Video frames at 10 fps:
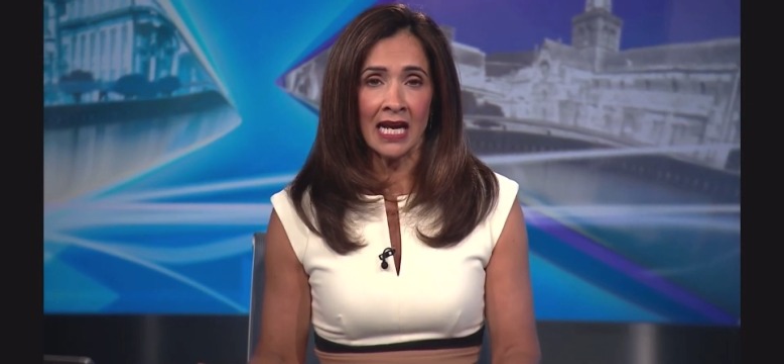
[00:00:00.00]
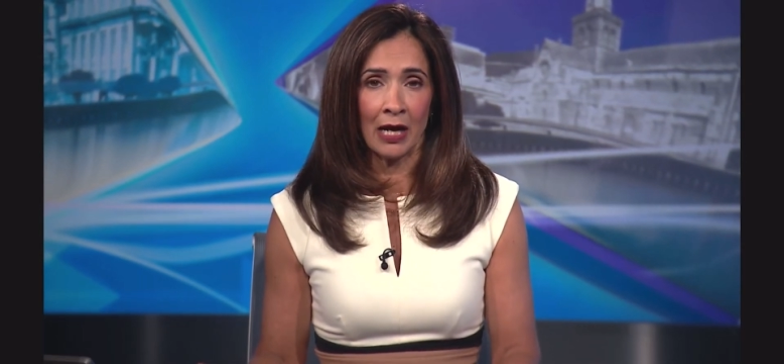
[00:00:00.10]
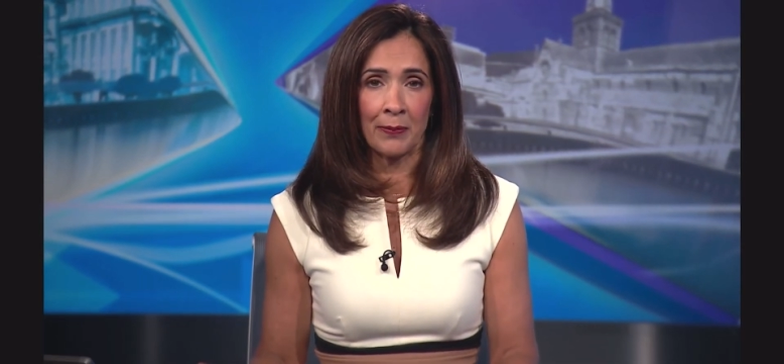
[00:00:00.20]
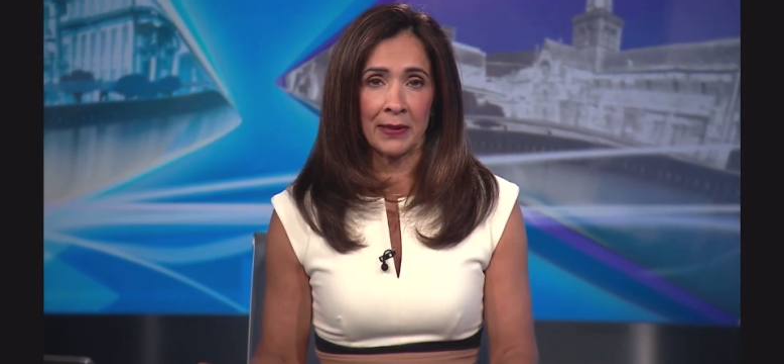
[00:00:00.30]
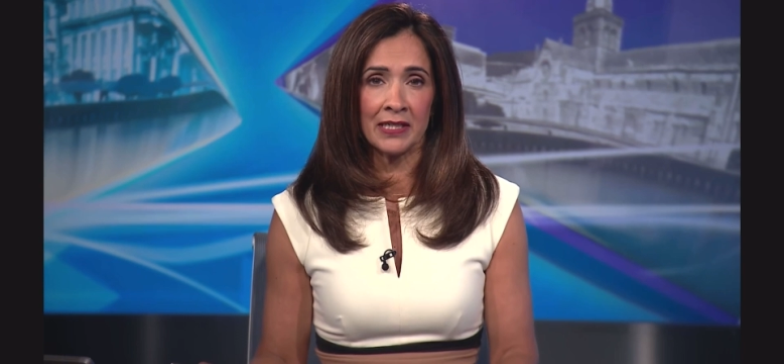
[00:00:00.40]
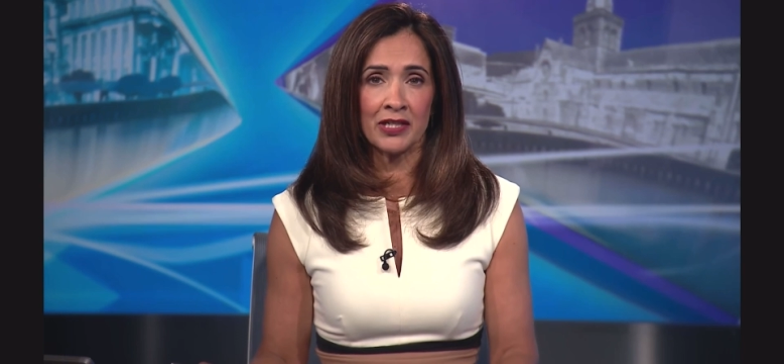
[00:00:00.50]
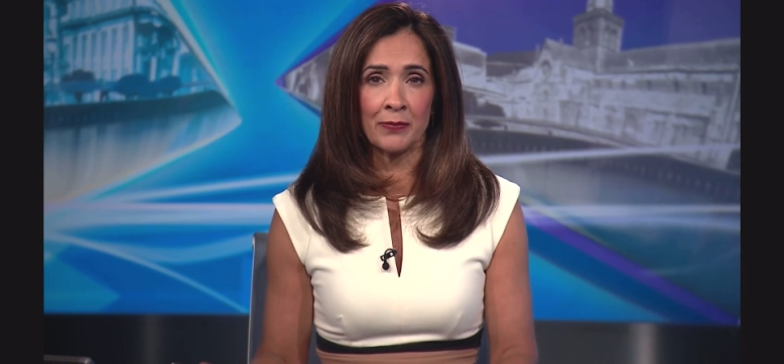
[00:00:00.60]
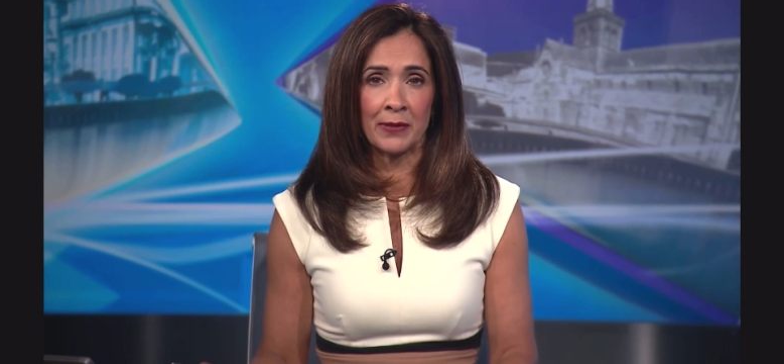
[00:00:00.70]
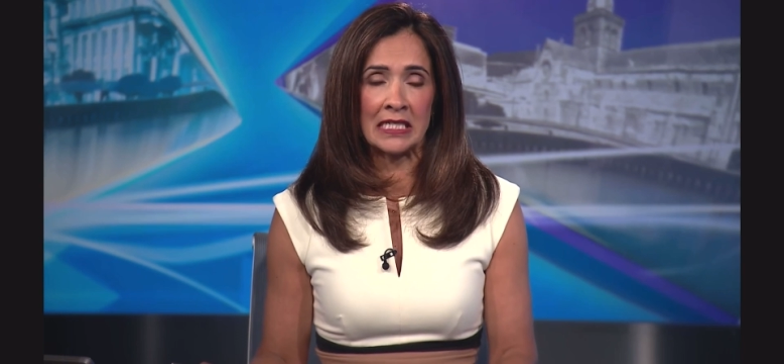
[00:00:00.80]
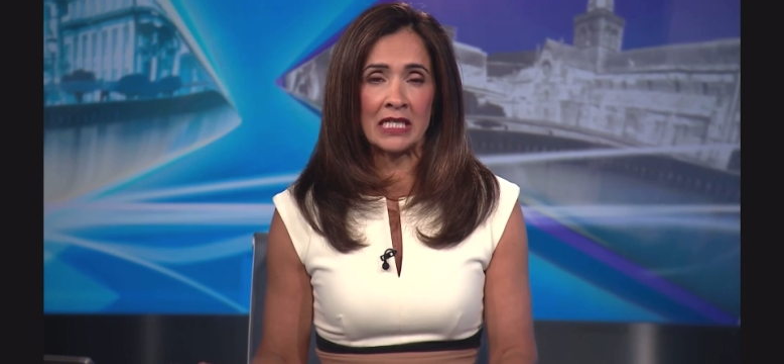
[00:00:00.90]
helping
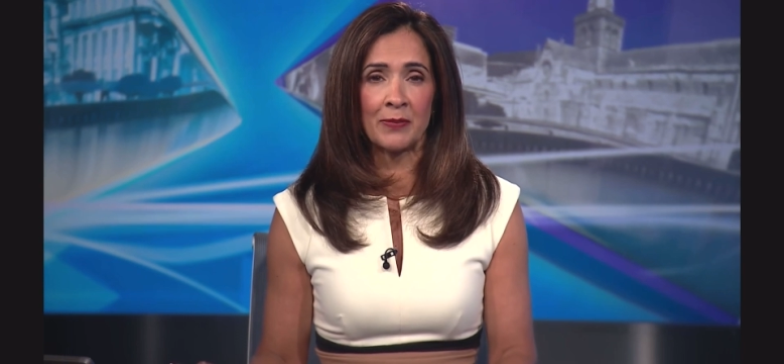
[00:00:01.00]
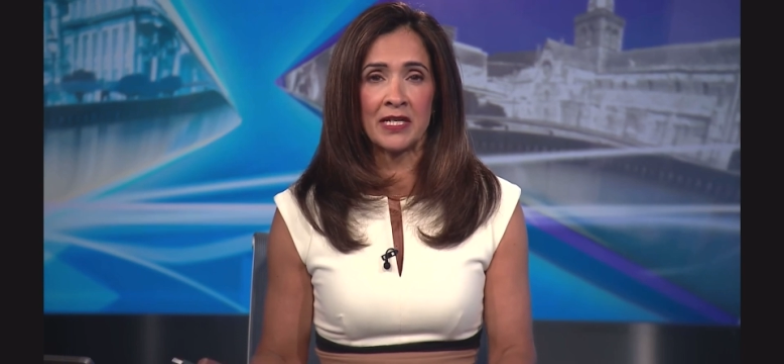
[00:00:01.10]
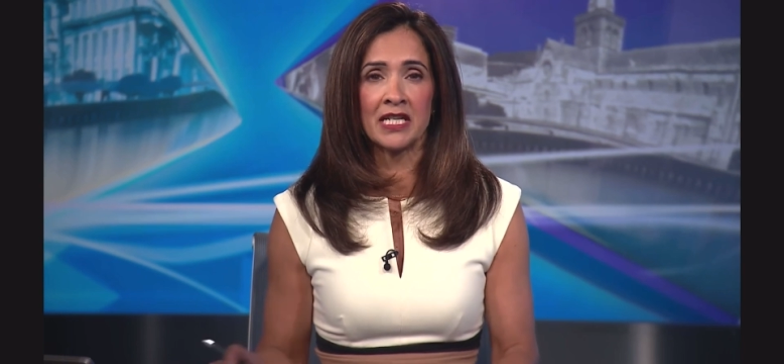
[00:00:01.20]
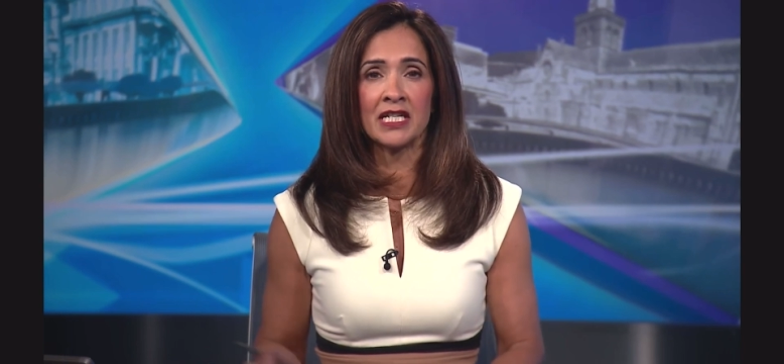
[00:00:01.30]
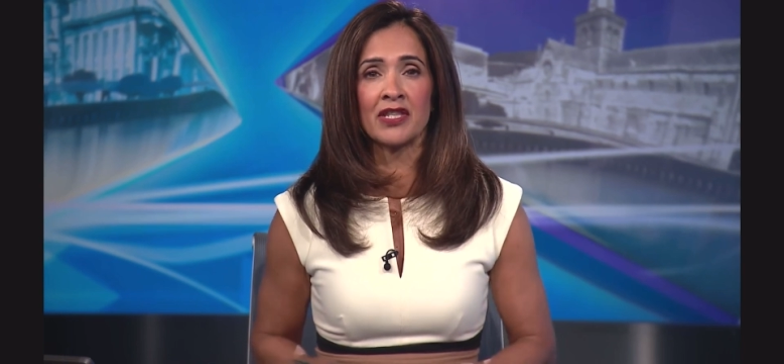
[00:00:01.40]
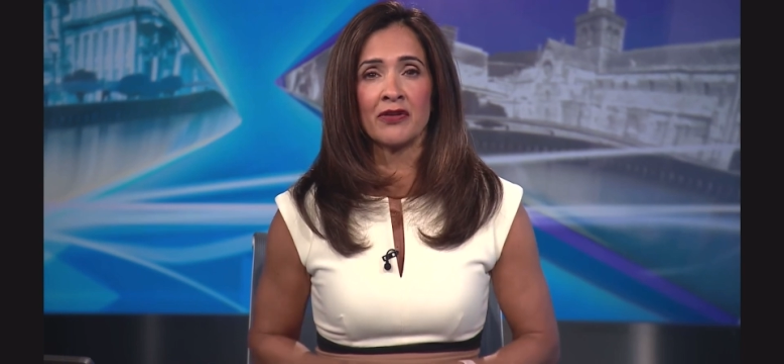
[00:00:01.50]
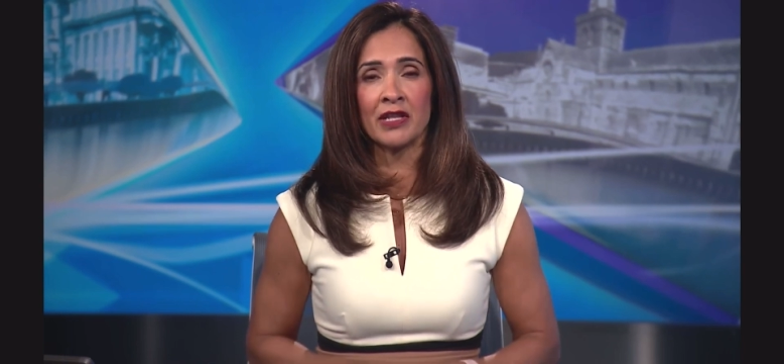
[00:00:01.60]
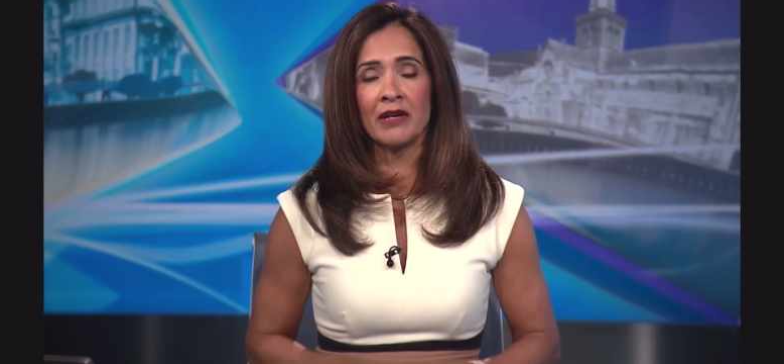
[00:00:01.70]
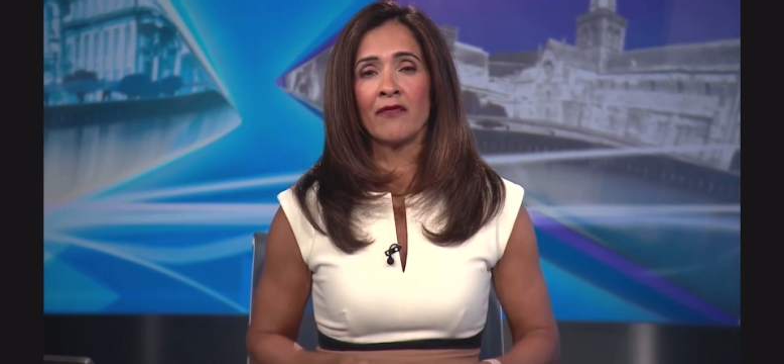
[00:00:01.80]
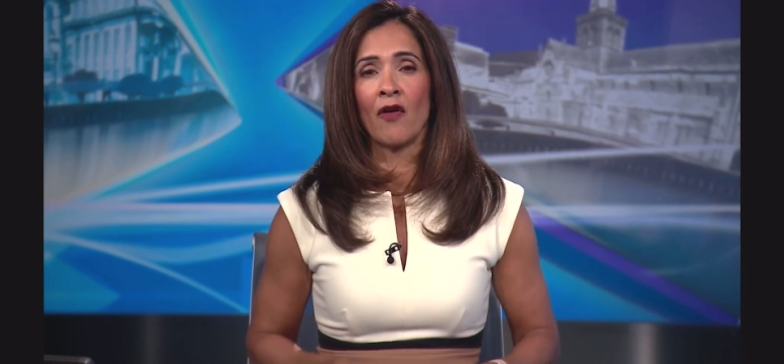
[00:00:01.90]
to breed species
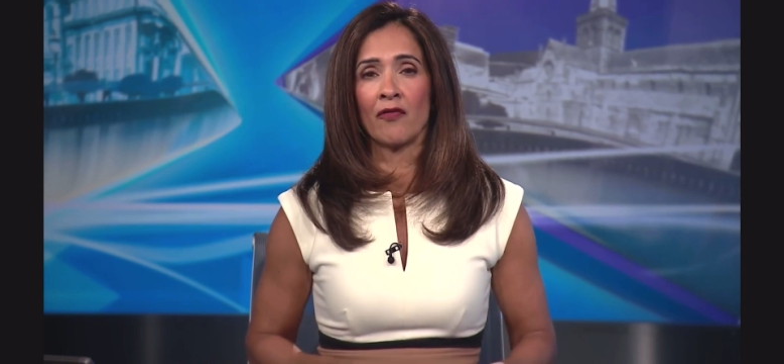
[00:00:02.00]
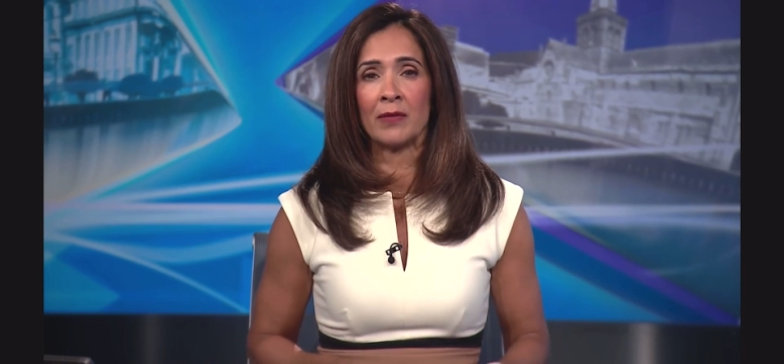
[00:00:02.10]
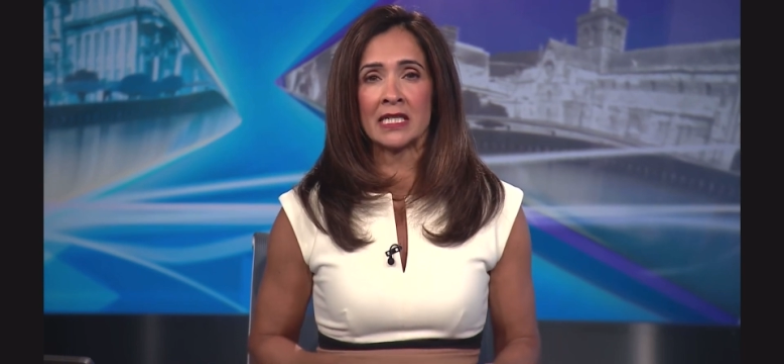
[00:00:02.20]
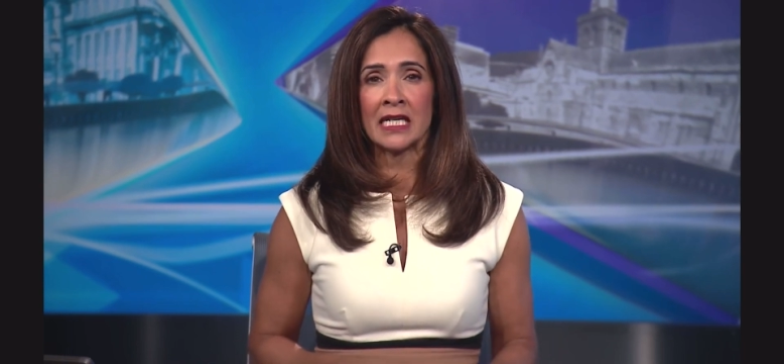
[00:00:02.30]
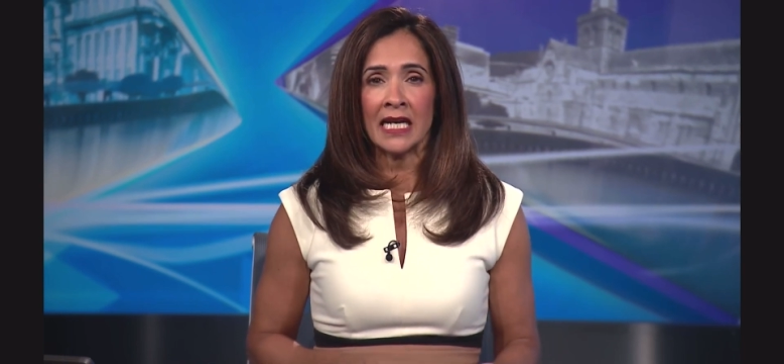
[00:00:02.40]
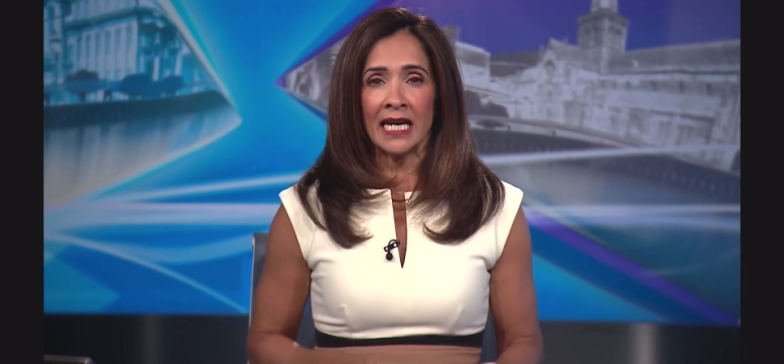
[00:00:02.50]
through their involvement